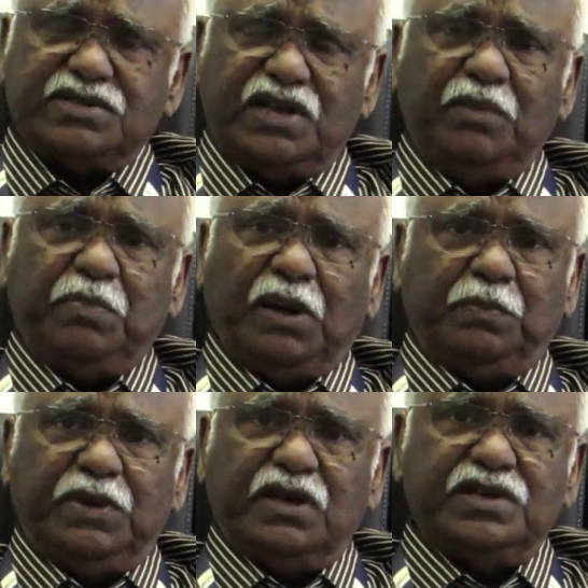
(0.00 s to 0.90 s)
Sleep
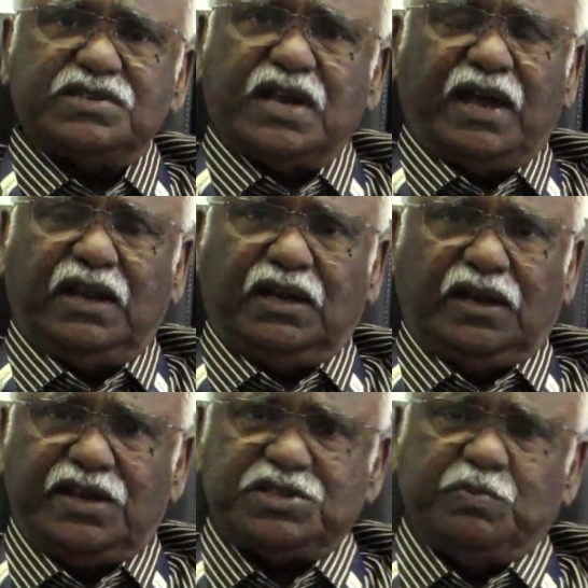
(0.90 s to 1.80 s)
apnea is
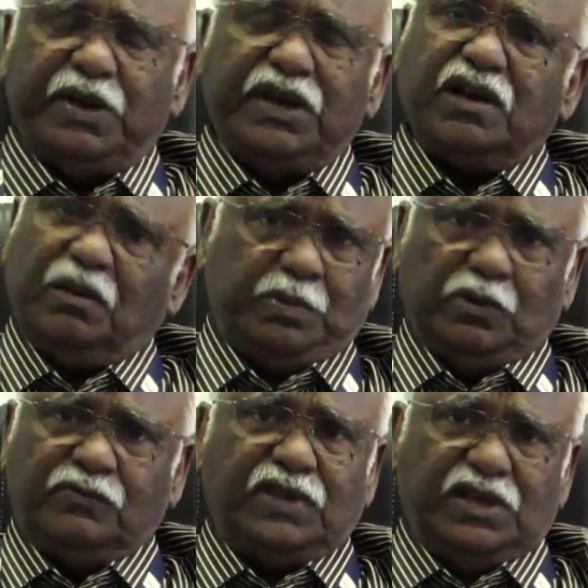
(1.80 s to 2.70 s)
characterized by a
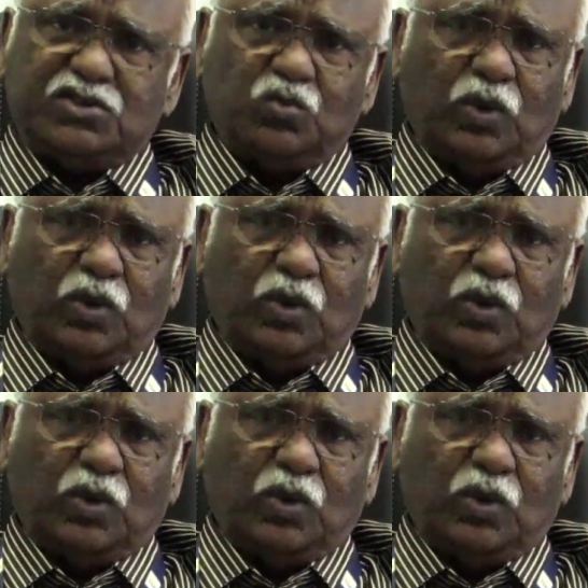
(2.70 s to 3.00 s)
couple of things.